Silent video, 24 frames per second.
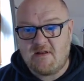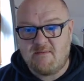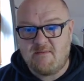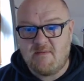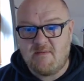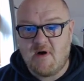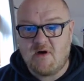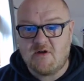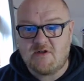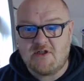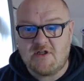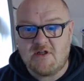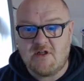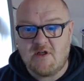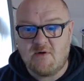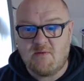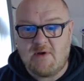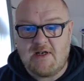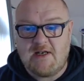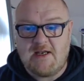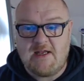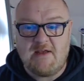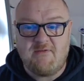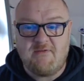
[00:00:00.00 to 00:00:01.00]
margin that we're
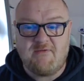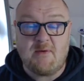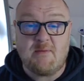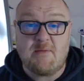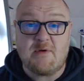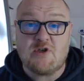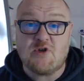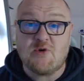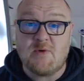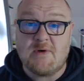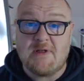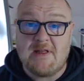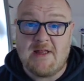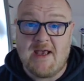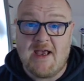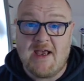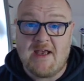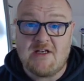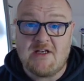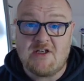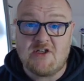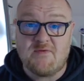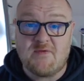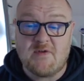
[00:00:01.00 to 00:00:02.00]
leaving between the
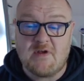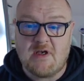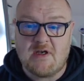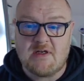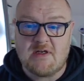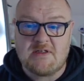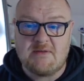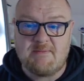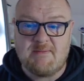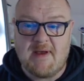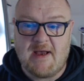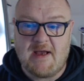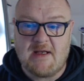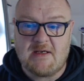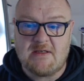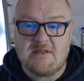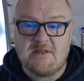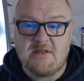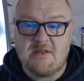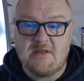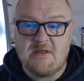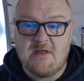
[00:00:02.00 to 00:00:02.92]
edge of the cutting mat